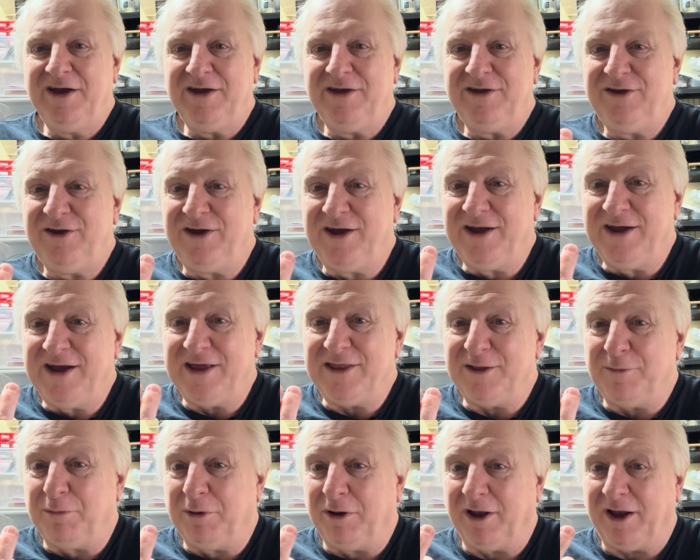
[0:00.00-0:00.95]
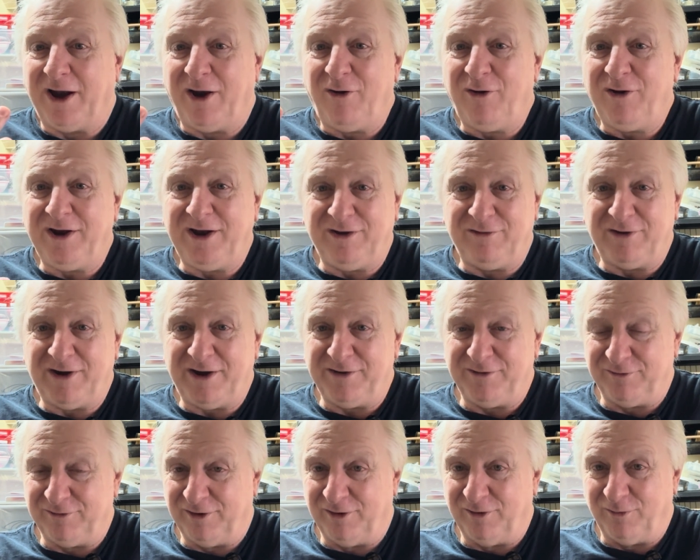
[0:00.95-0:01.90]
you can get the polarity around
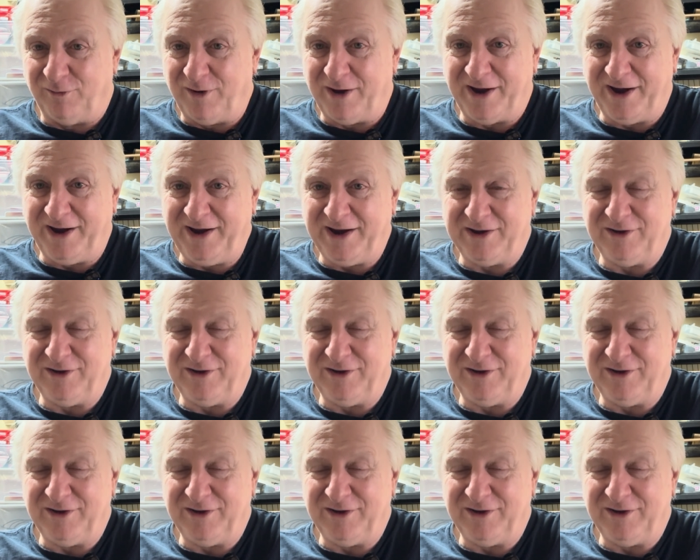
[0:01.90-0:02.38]
the wrong way,